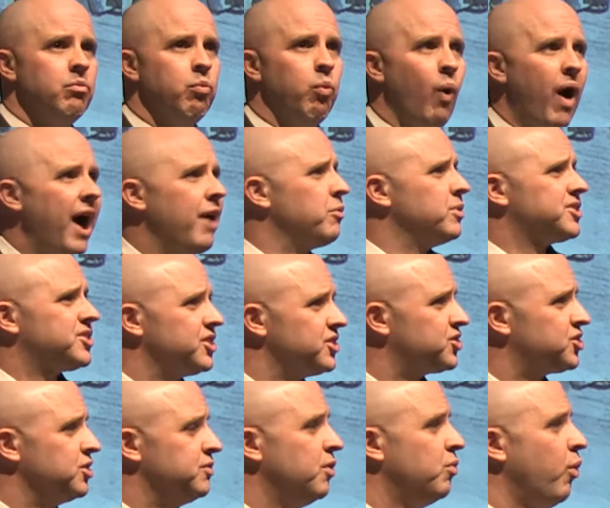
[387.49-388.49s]
why was this
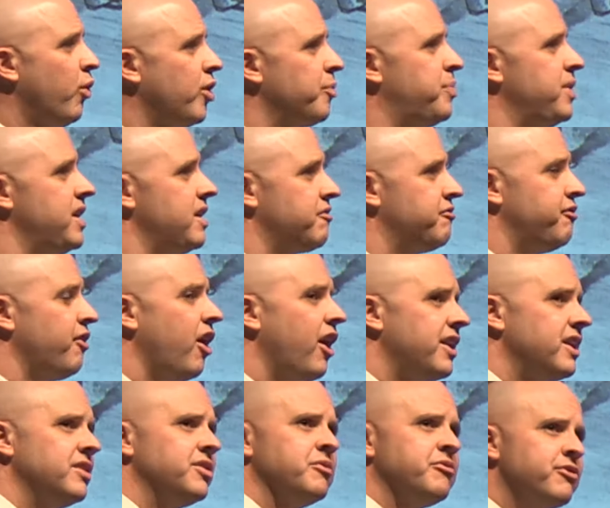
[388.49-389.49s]
Civil War being
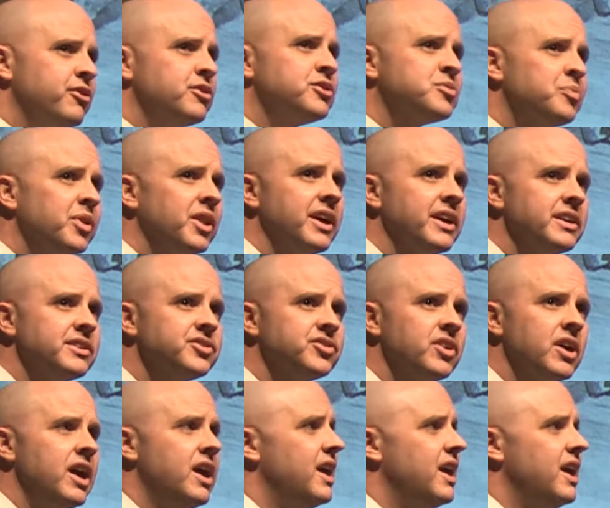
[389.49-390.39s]
fought in the first place?